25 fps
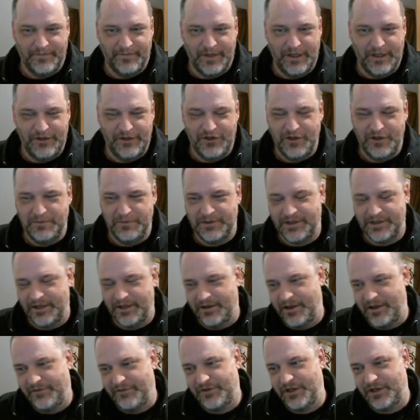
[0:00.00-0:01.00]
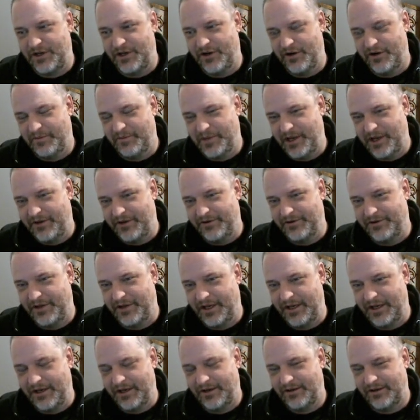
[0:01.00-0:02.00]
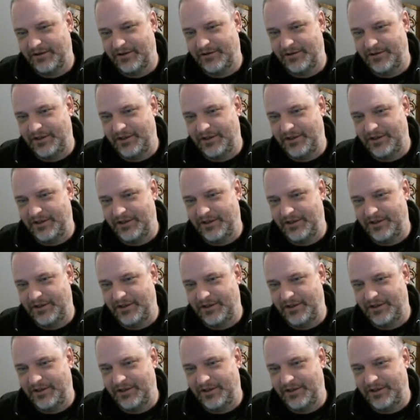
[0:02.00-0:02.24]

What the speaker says: Achievements I'd love to hear about are like,